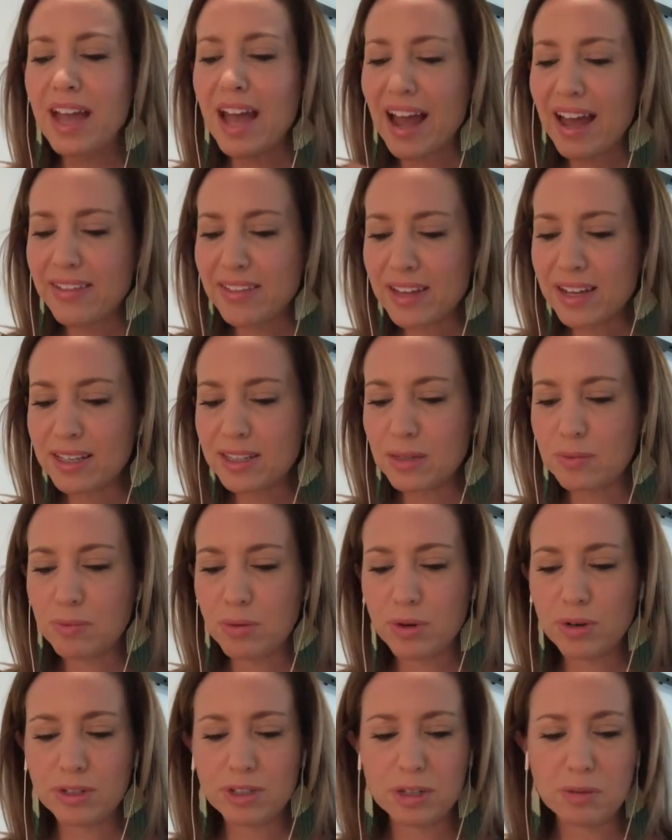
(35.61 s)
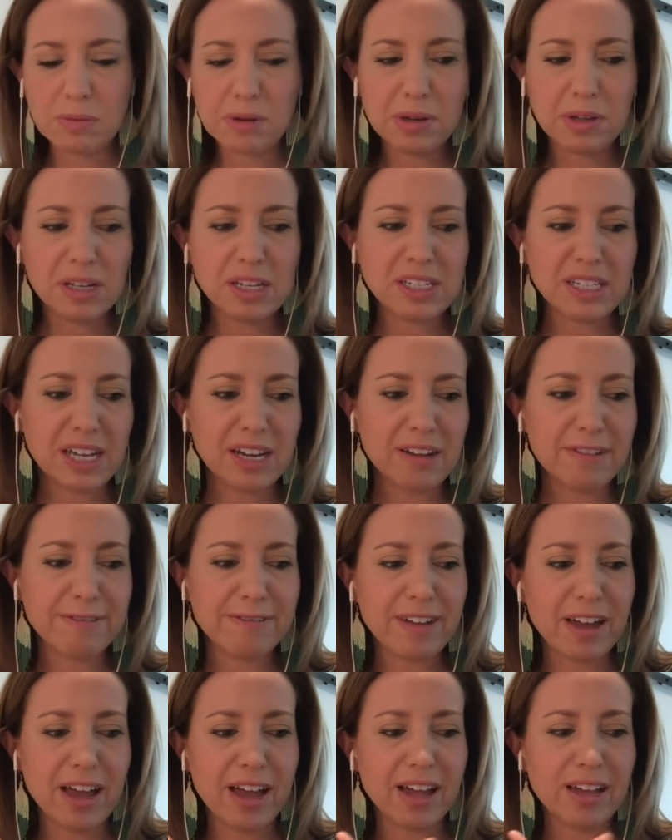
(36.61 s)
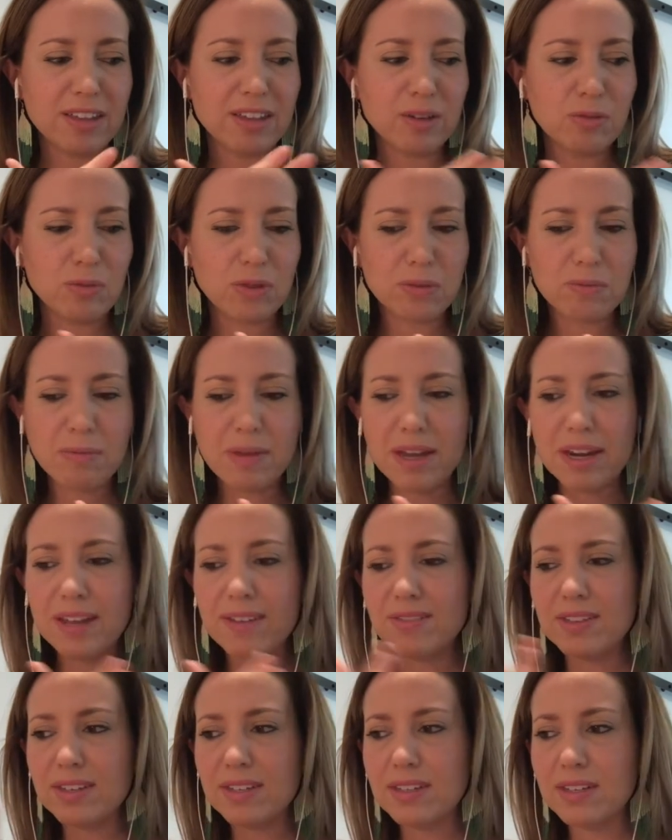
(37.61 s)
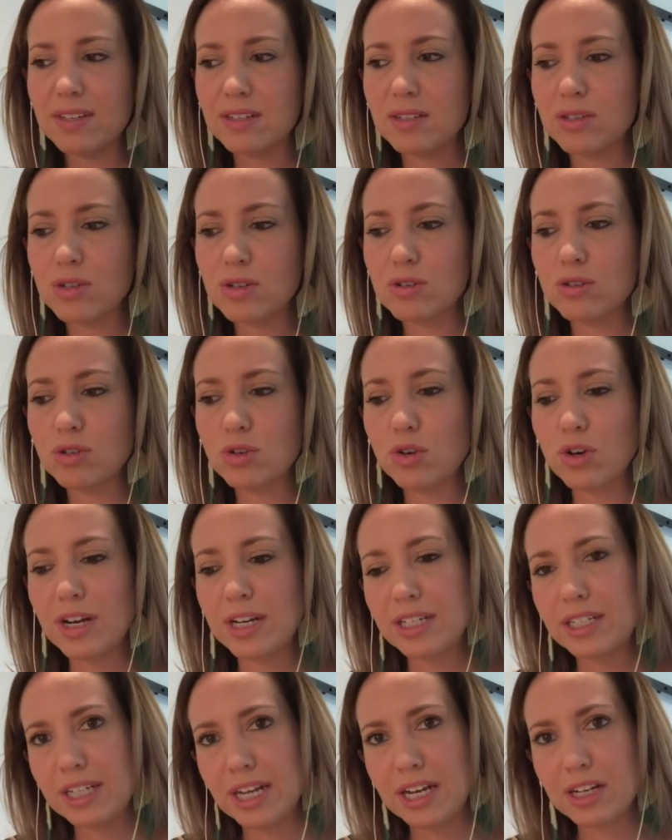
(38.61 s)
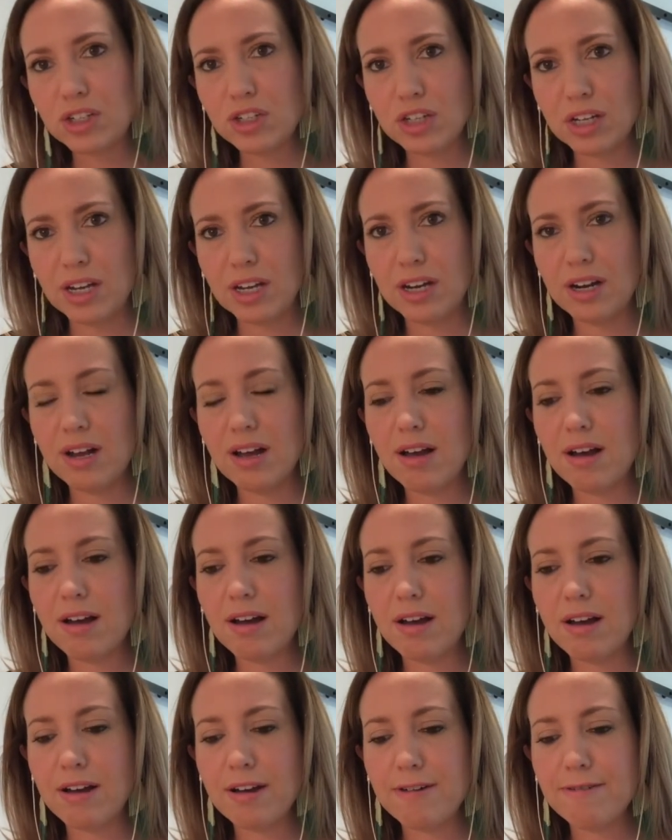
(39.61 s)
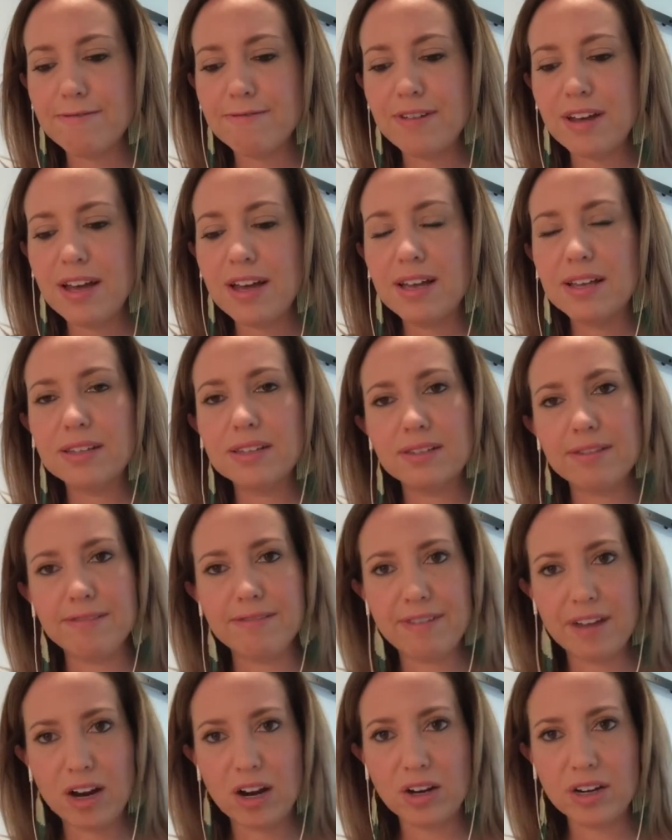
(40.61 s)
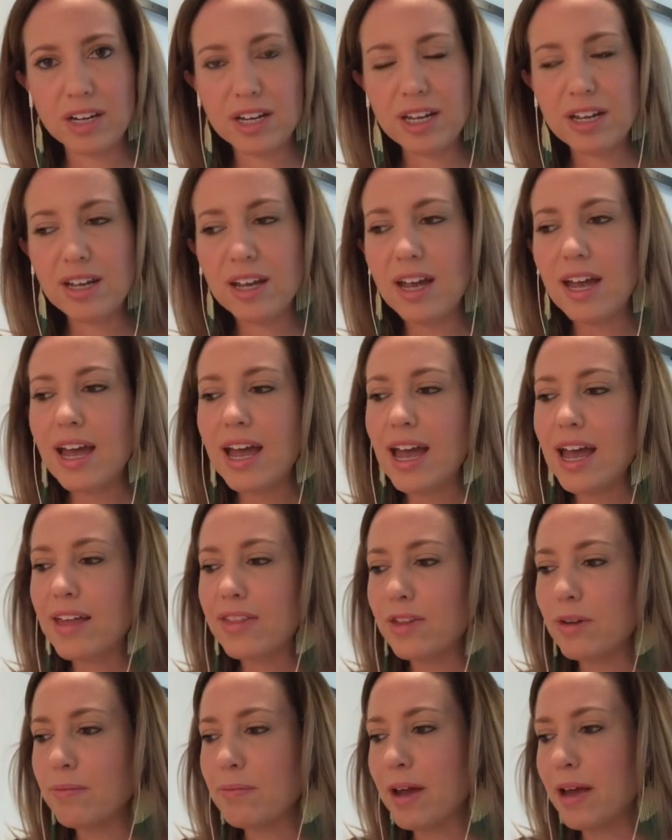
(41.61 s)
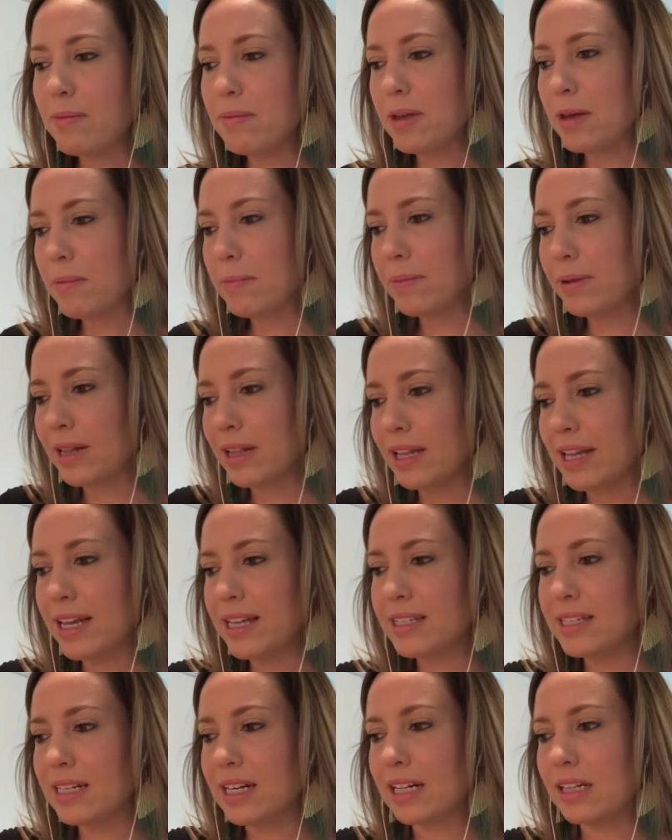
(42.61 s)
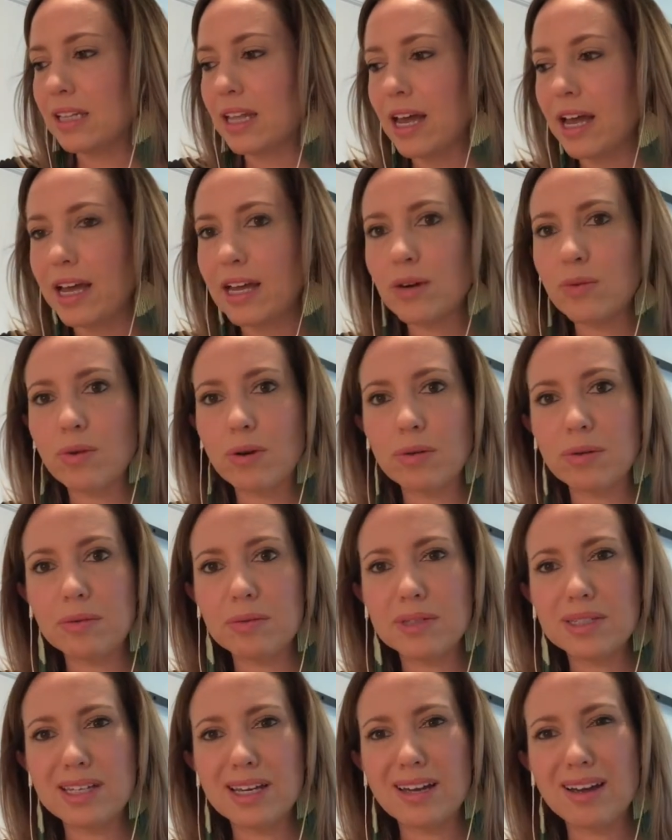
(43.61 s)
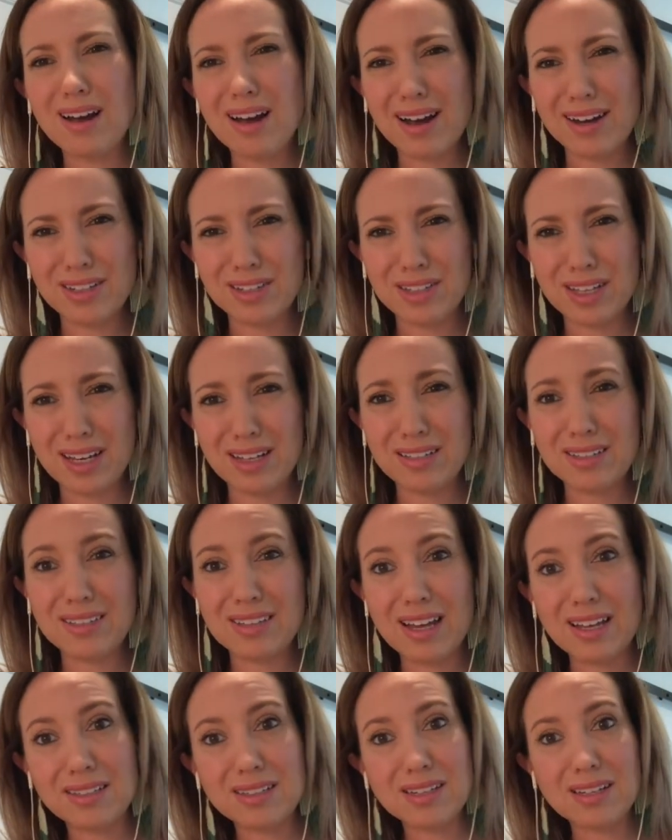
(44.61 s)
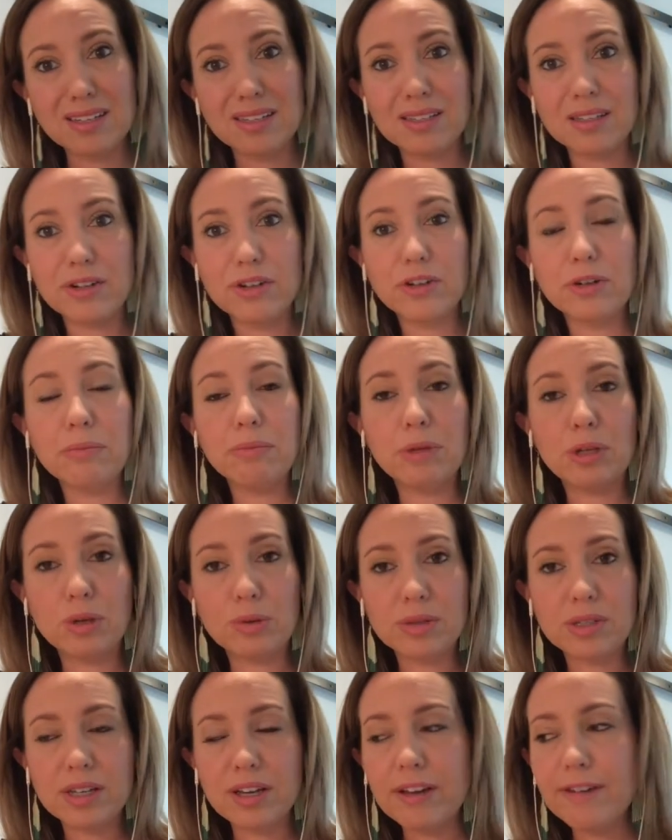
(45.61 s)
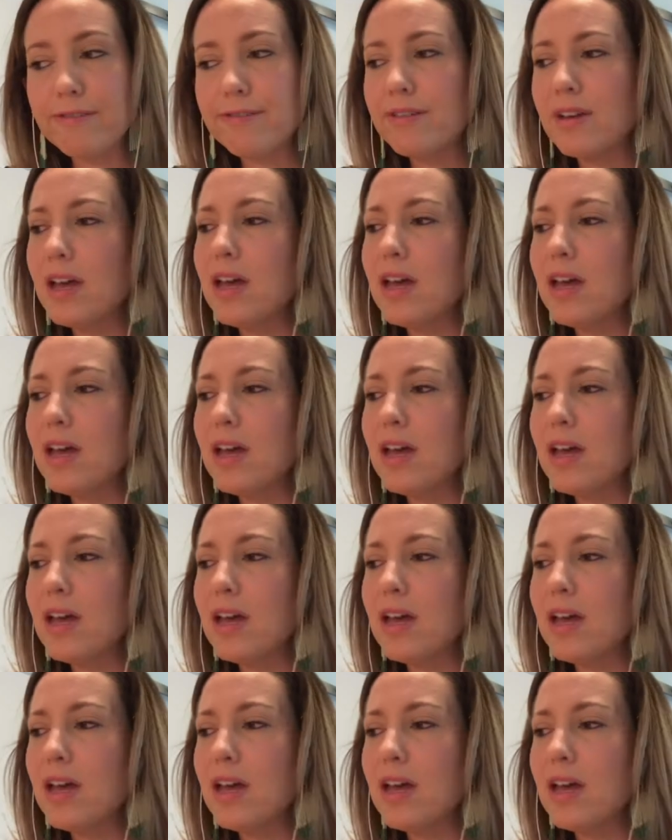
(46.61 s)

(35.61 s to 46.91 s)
I think it's important to be able to identify that with many of these things, there's gradation of severity, and there might be a place and a line where we would say, gosh, that's considered abusive.